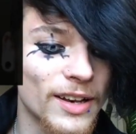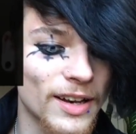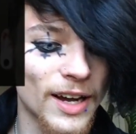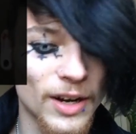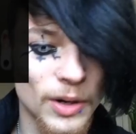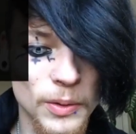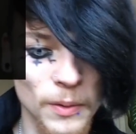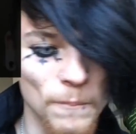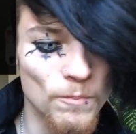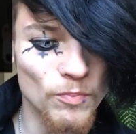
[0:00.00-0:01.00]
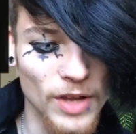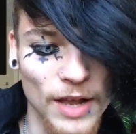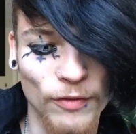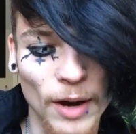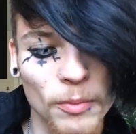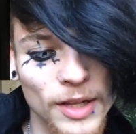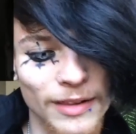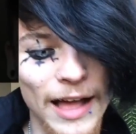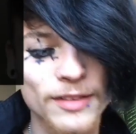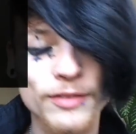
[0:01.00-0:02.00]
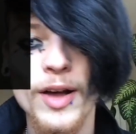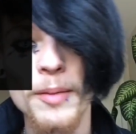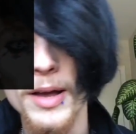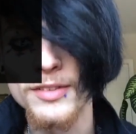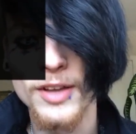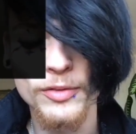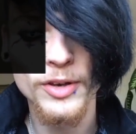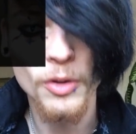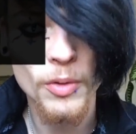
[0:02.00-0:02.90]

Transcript: Now, if I were to classify myself into